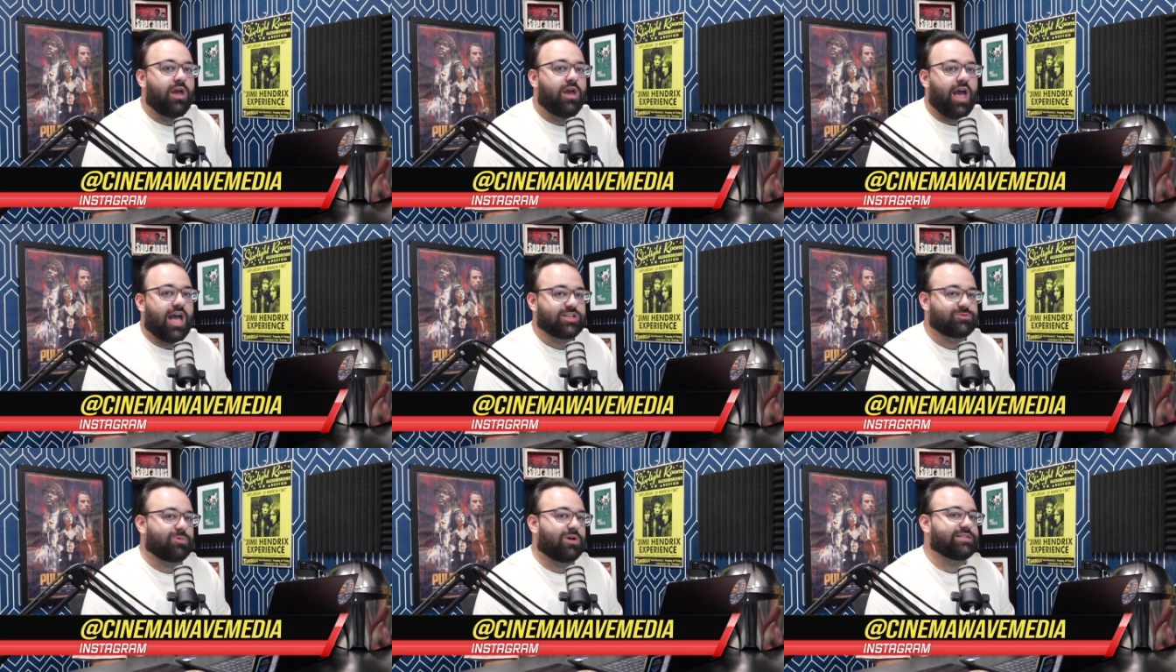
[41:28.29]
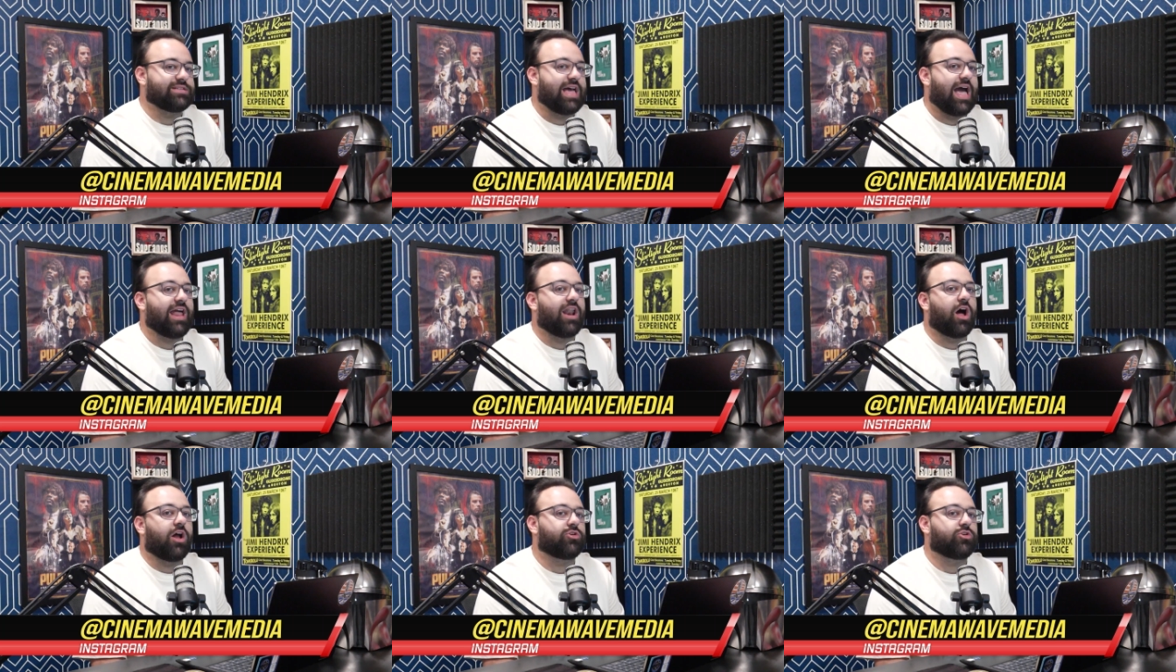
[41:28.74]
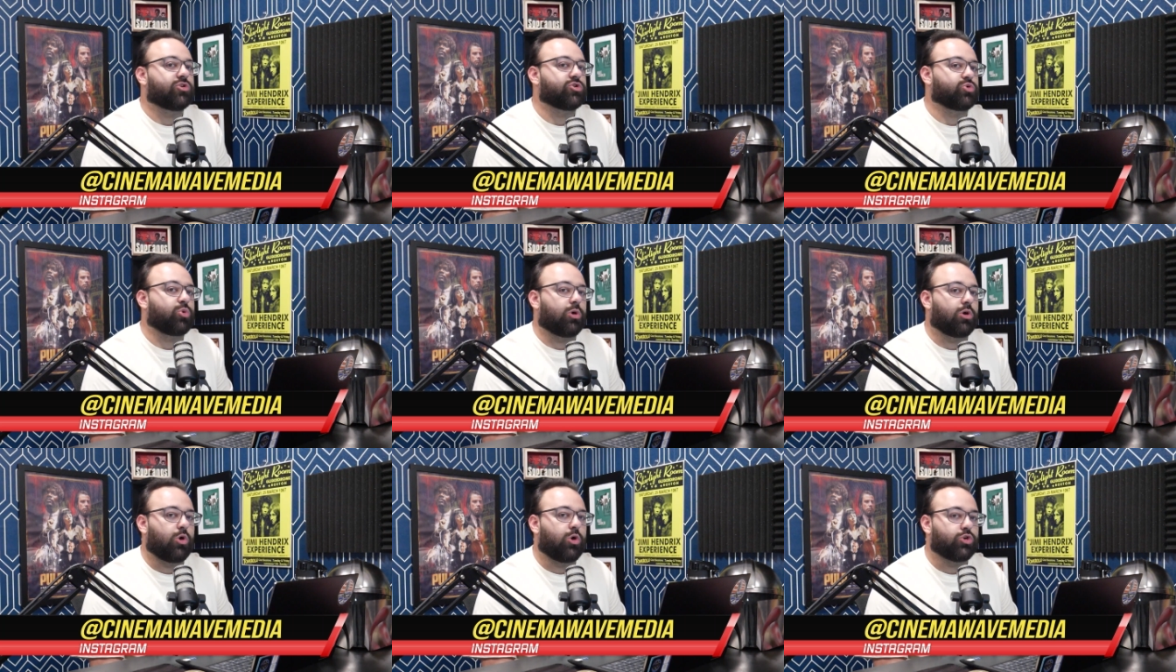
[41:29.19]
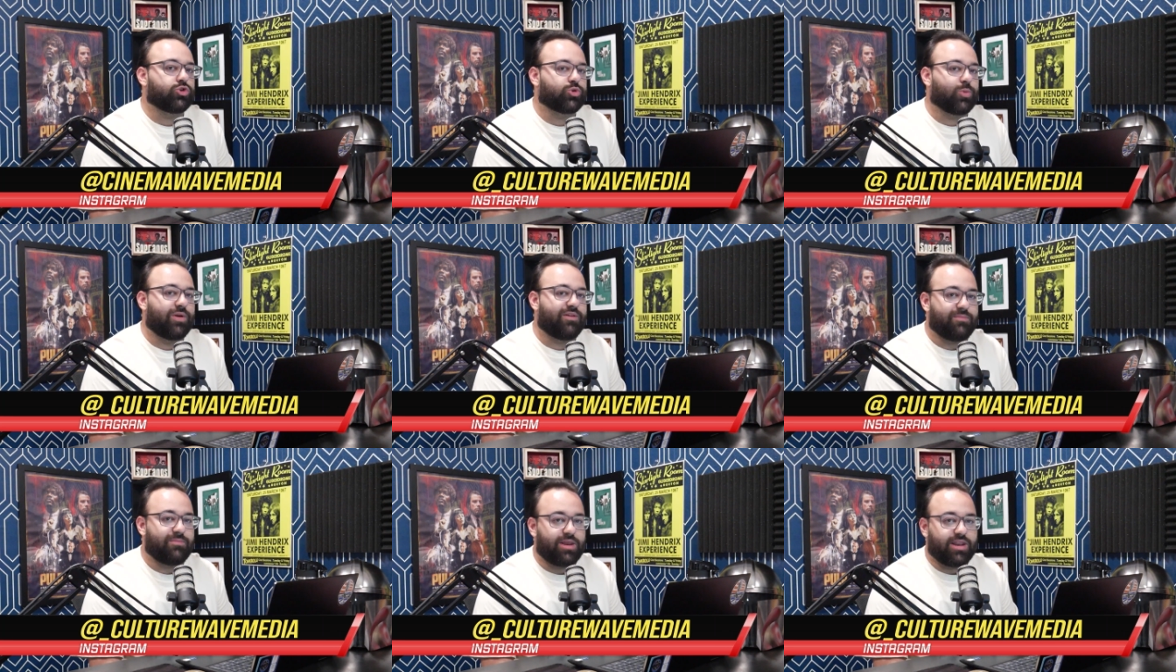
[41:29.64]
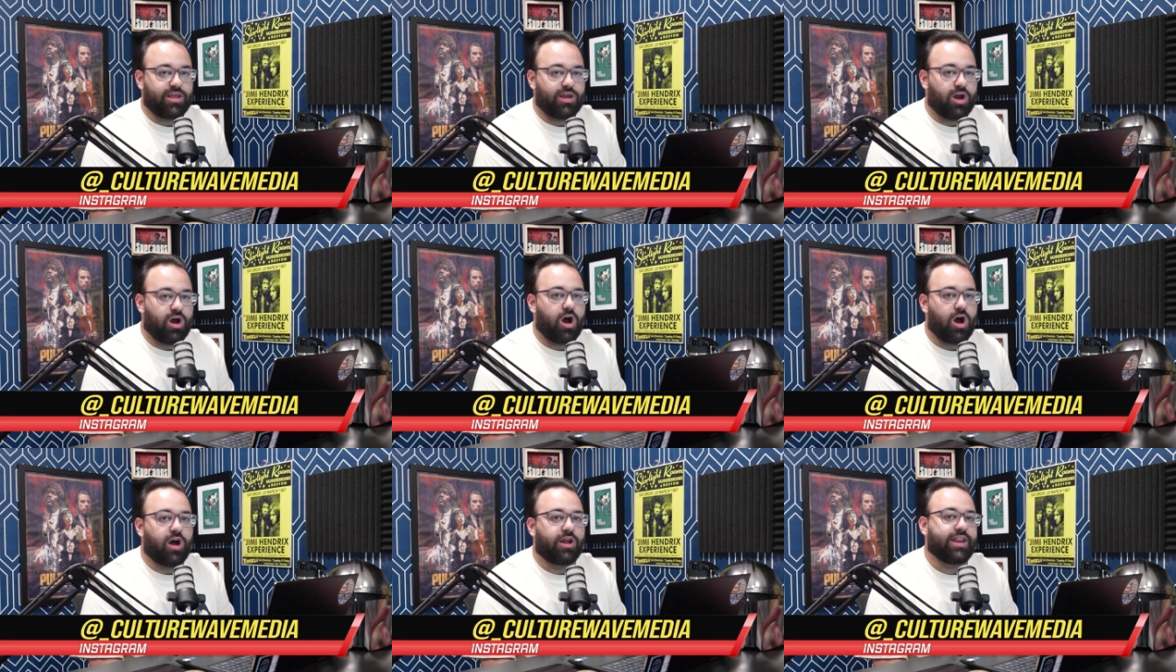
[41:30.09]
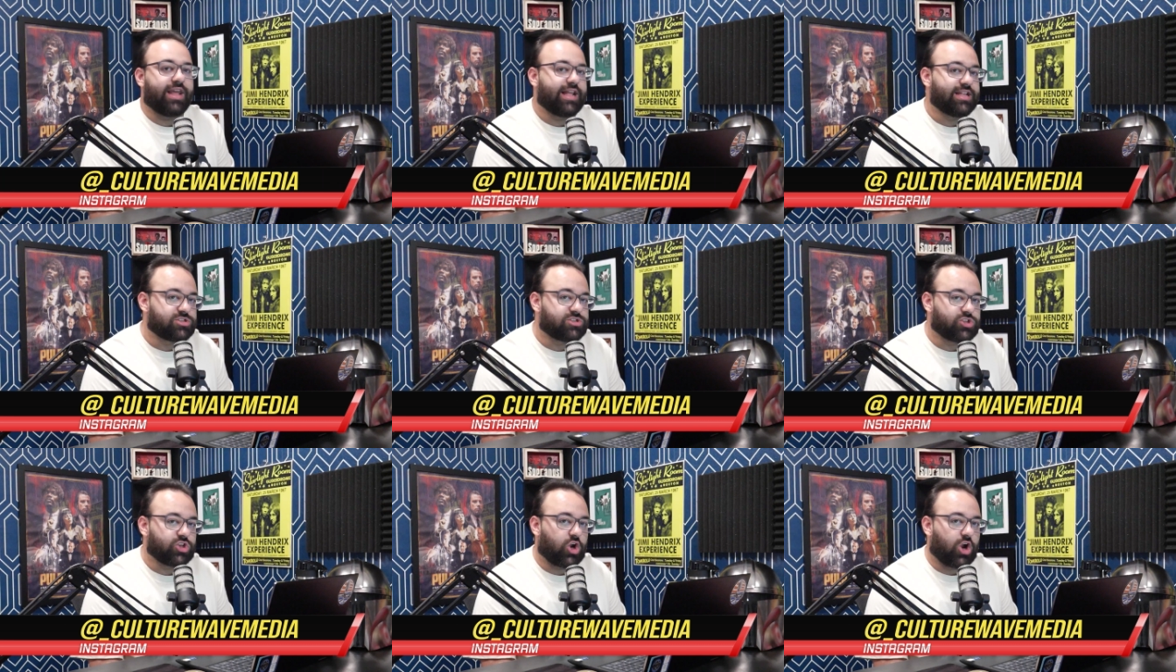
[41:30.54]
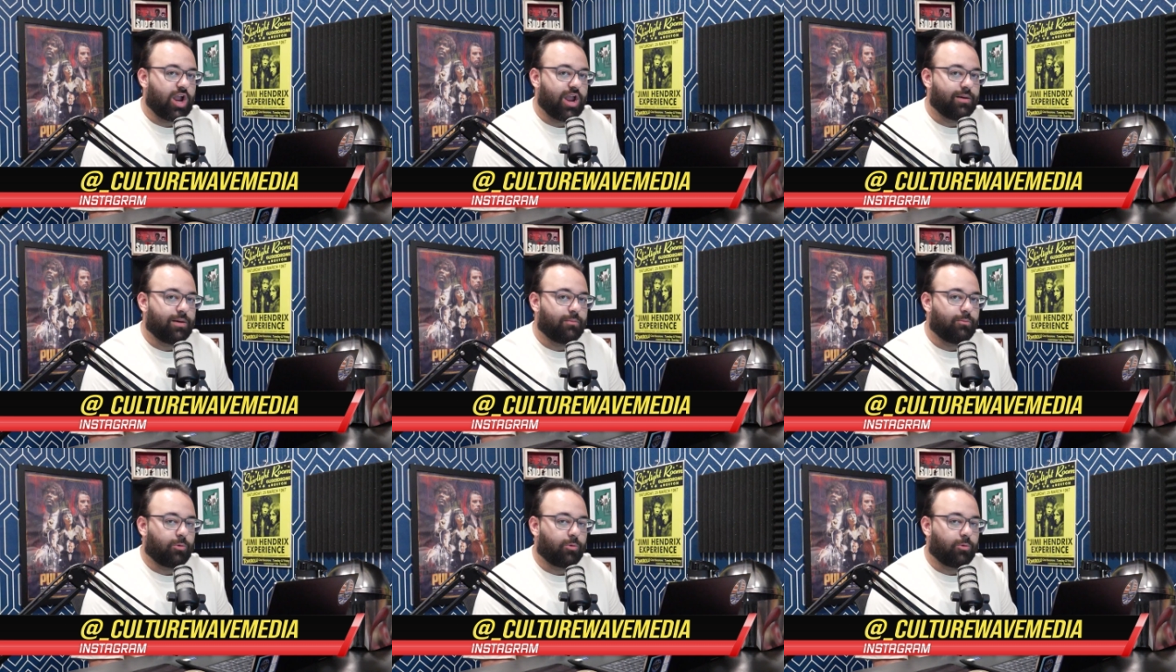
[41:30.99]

as well as at @CultureWaveMedia on Instagram.